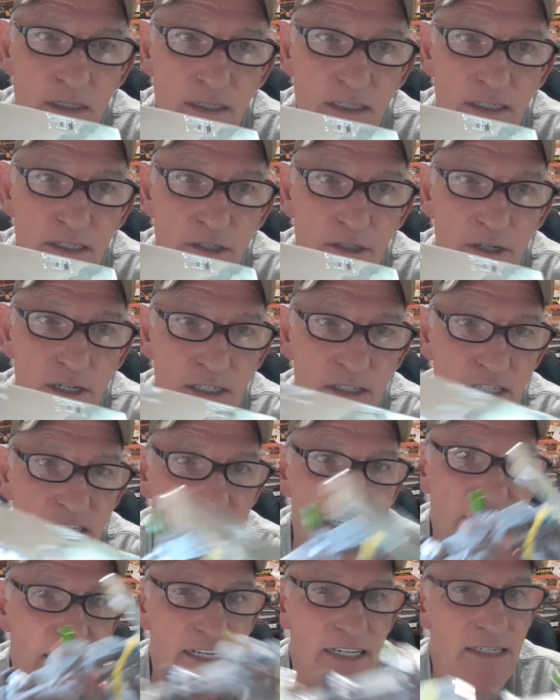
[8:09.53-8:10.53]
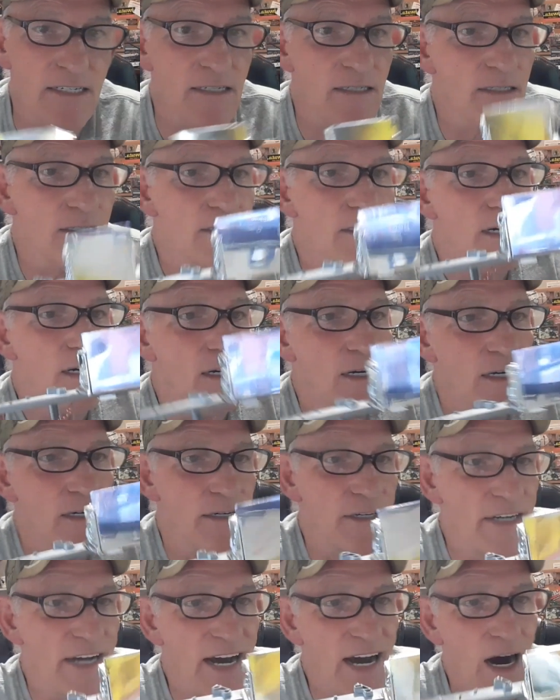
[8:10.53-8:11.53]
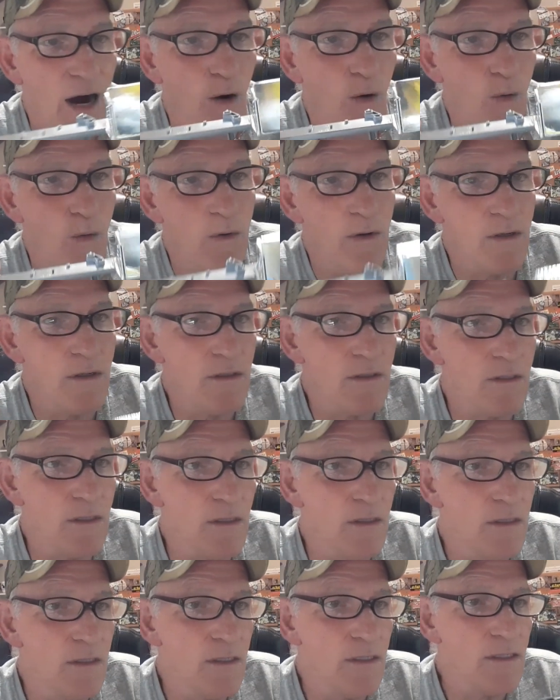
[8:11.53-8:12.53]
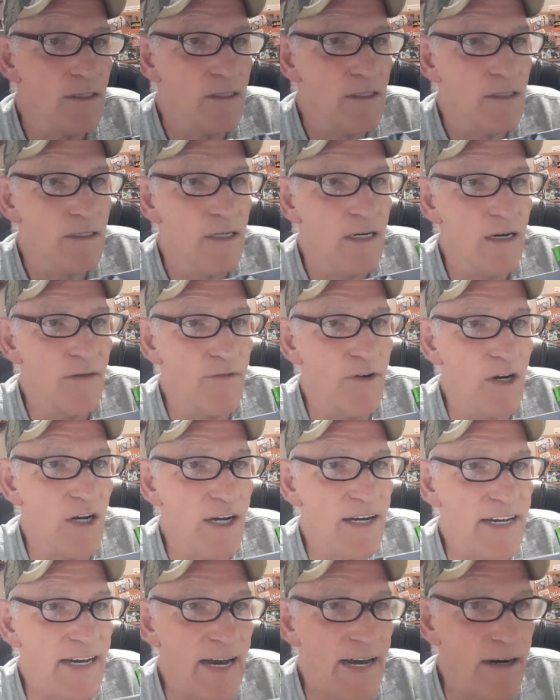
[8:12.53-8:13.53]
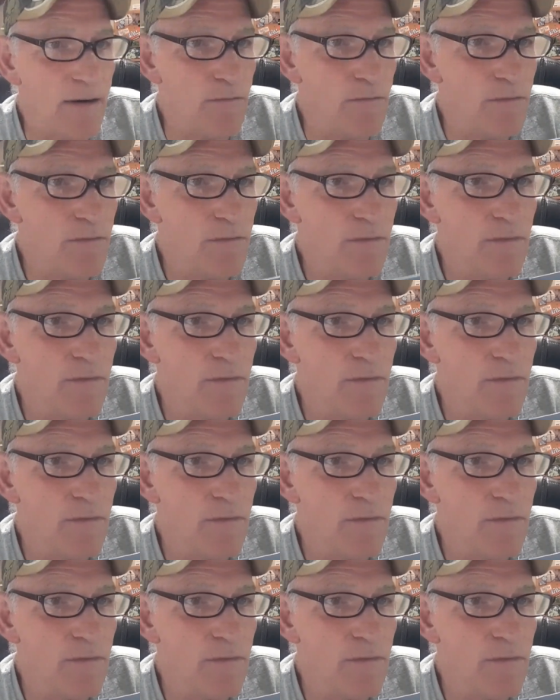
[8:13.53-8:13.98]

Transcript: As you can see now, if you look at them,